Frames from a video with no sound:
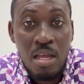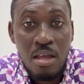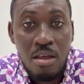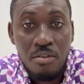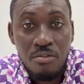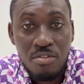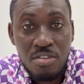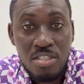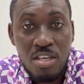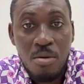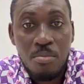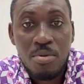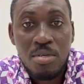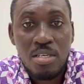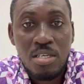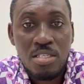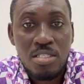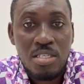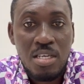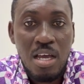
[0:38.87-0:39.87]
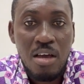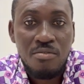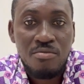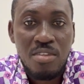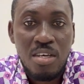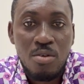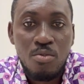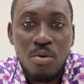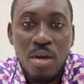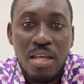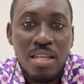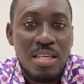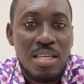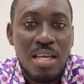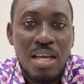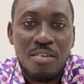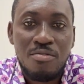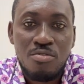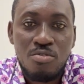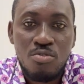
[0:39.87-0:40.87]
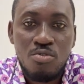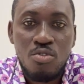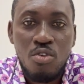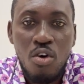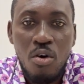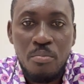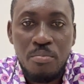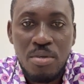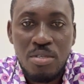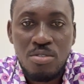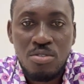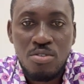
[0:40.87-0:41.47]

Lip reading: visa application I've done where I didn't have to do copies